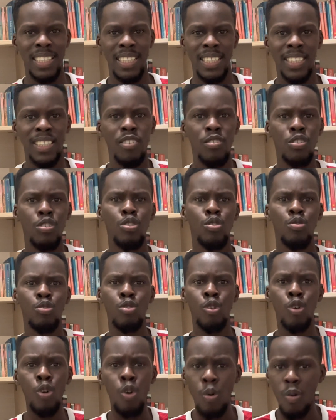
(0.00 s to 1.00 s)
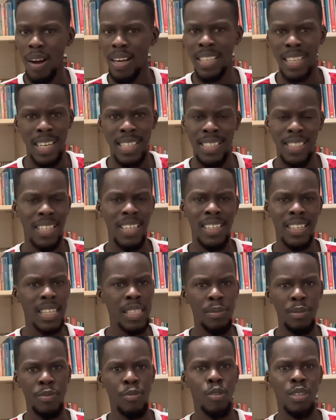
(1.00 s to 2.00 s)
Chelsea should lower their standards
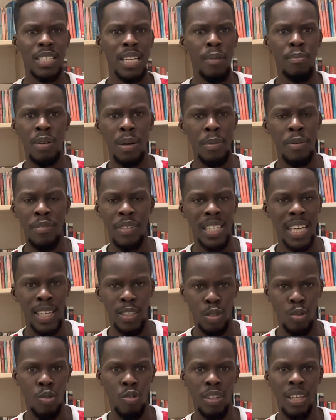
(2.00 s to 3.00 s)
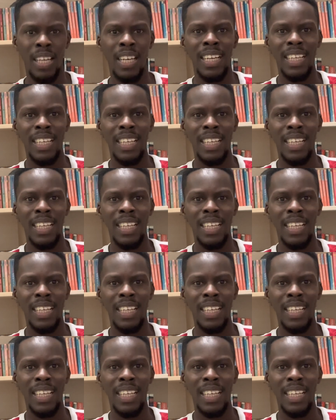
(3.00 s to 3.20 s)
because Abramovich has gone.